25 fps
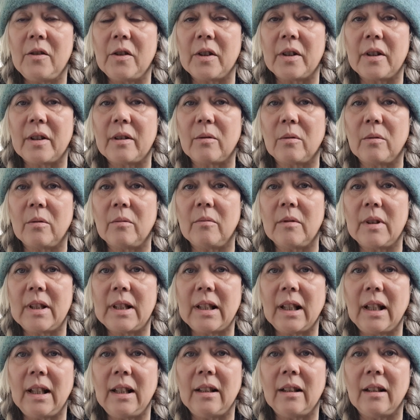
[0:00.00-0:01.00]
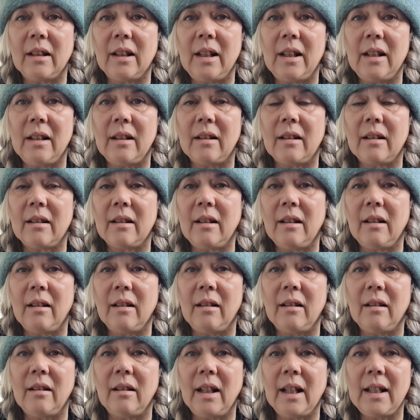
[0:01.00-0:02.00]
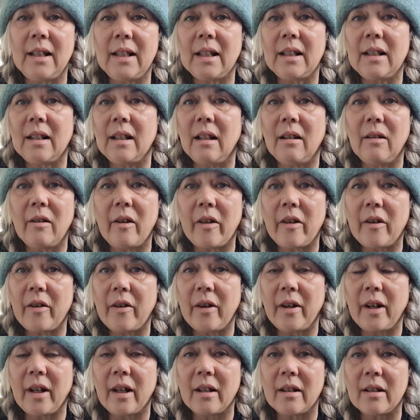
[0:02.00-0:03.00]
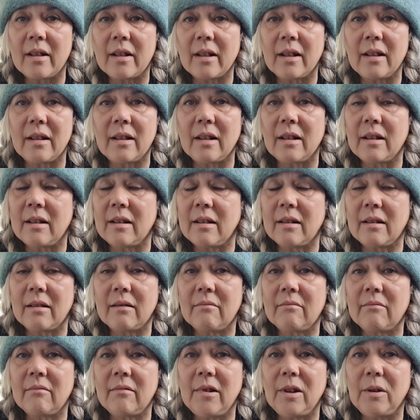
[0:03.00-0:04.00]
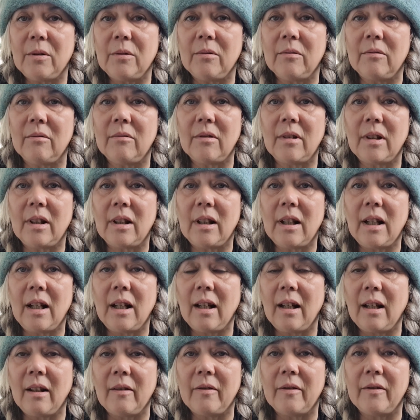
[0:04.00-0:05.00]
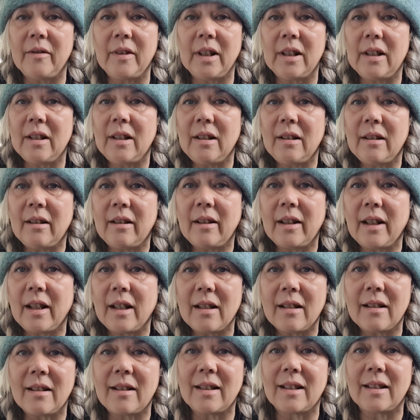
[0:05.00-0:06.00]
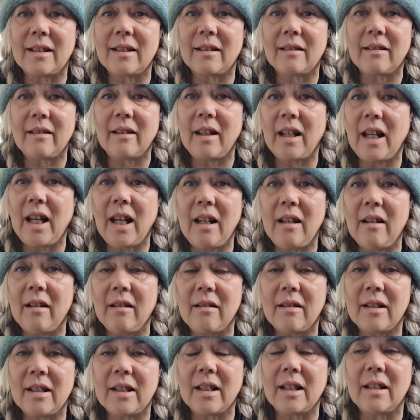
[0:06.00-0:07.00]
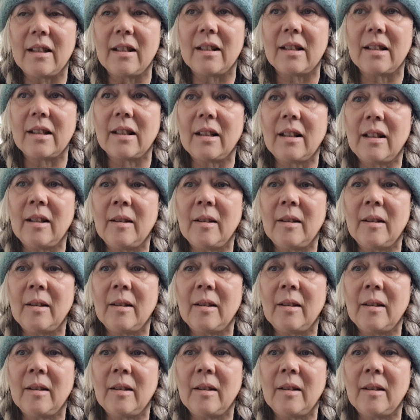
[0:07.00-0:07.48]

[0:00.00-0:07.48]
just got sidelined. I did knit other things. I did, I have knitted things then and since,